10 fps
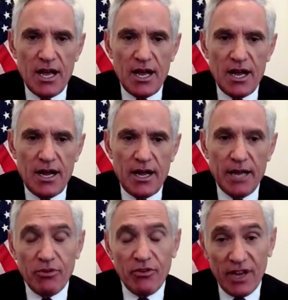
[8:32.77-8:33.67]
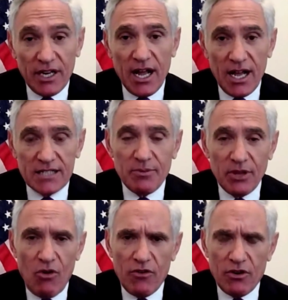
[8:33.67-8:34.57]
and preventing
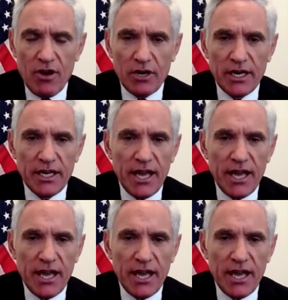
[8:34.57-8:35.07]
hospital overcrowding.